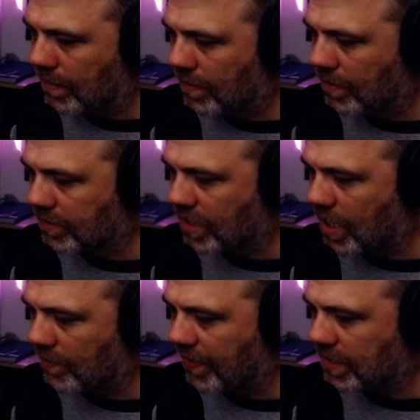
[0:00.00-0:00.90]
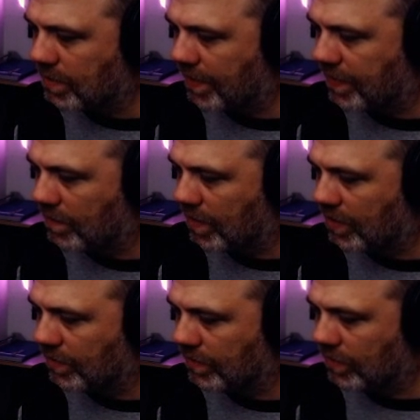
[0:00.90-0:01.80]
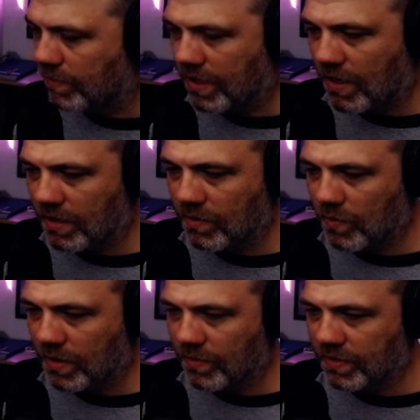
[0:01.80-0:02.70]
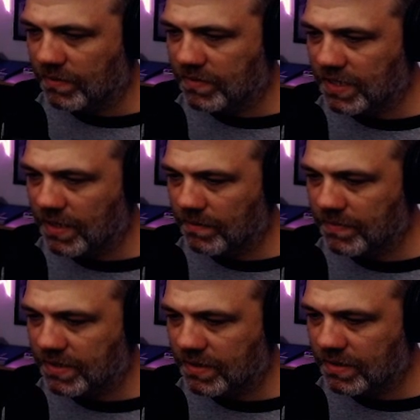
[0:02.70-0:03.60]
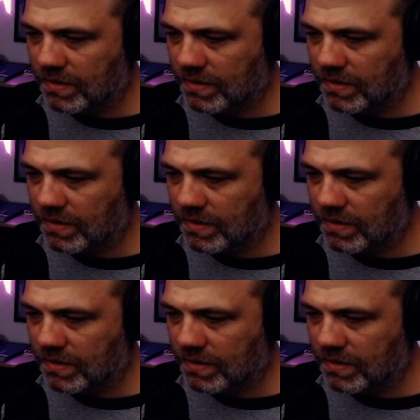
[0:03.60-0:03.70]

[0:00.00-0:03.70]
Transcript: there's a couple things about them that are a little bit hard to work with sometimes.